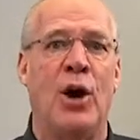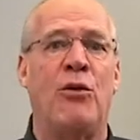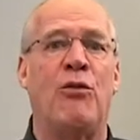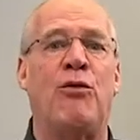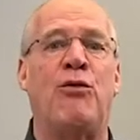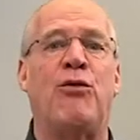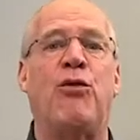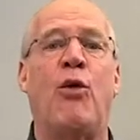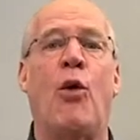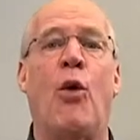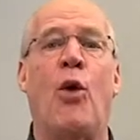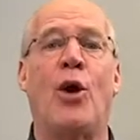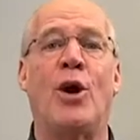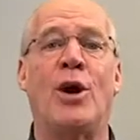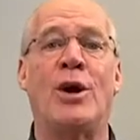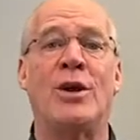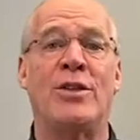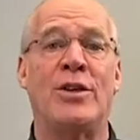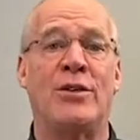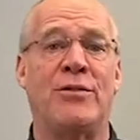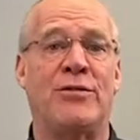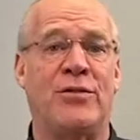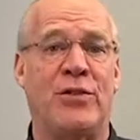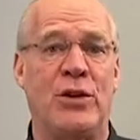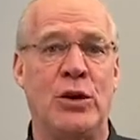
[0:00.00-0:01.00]
for
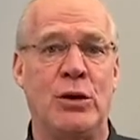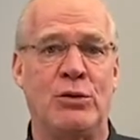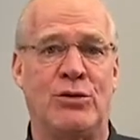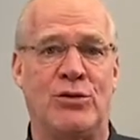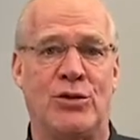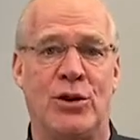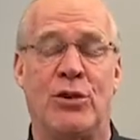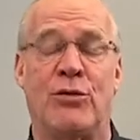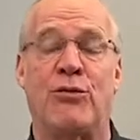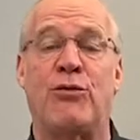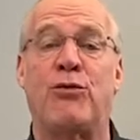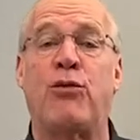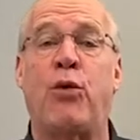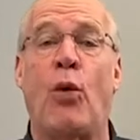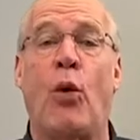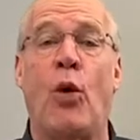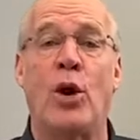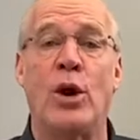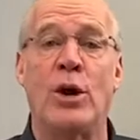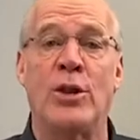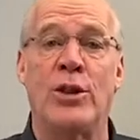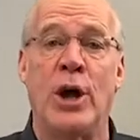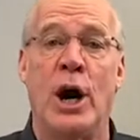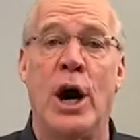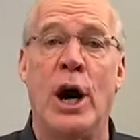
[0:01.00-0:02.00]
the future,
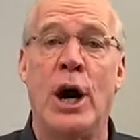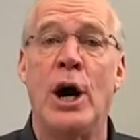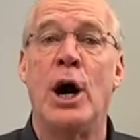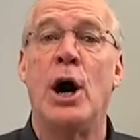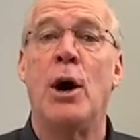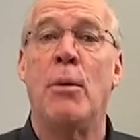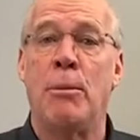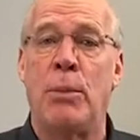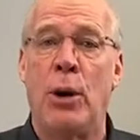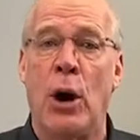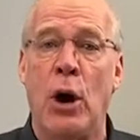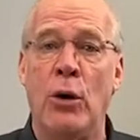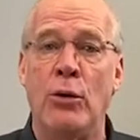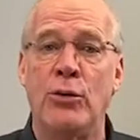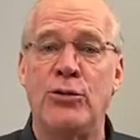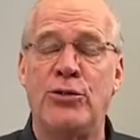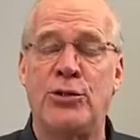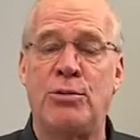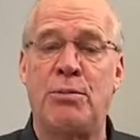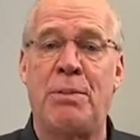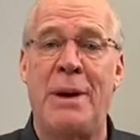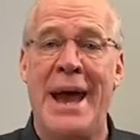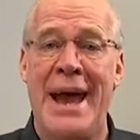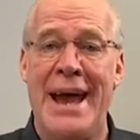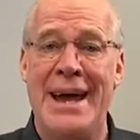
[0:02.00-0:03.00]
for the
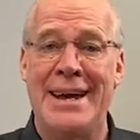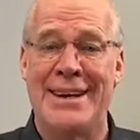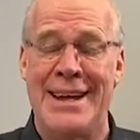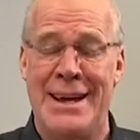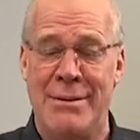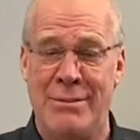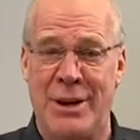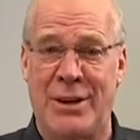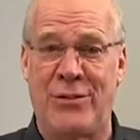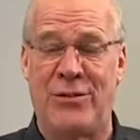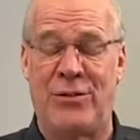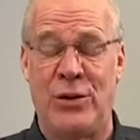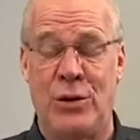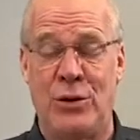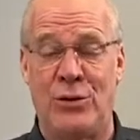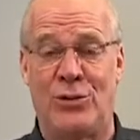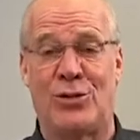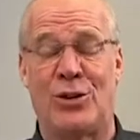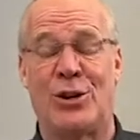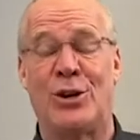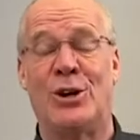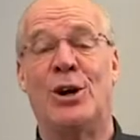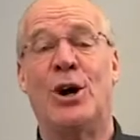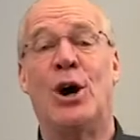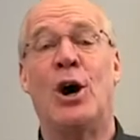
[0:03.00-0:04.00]
post-pandemic
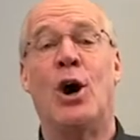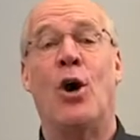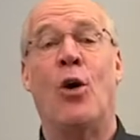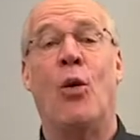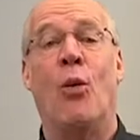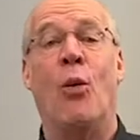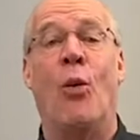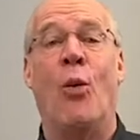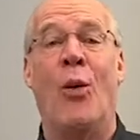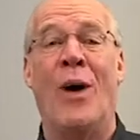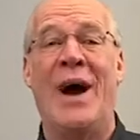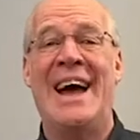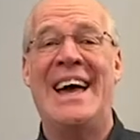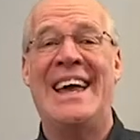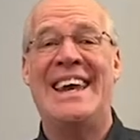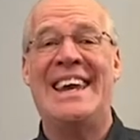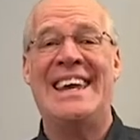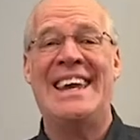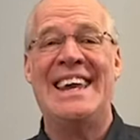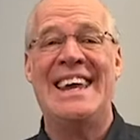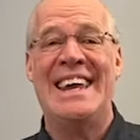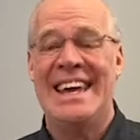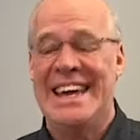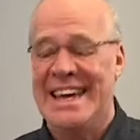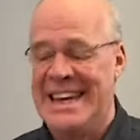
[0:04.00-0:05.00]
future
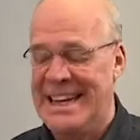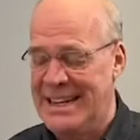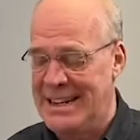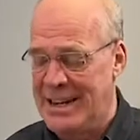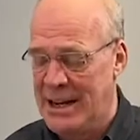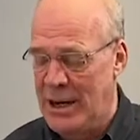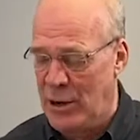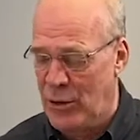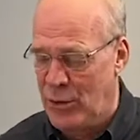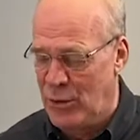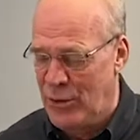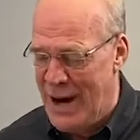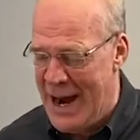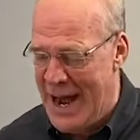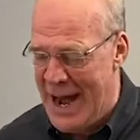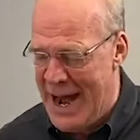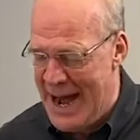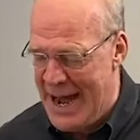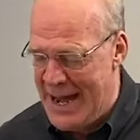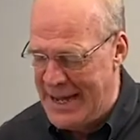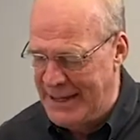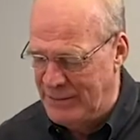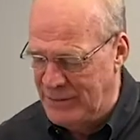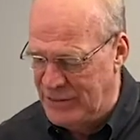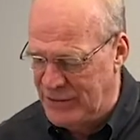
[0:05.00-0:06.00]
when it
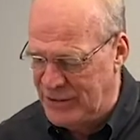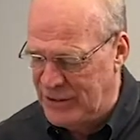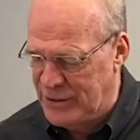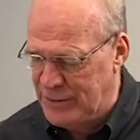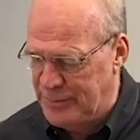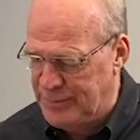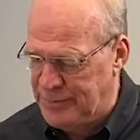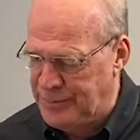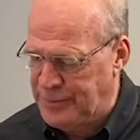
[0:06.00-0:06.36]
arrives.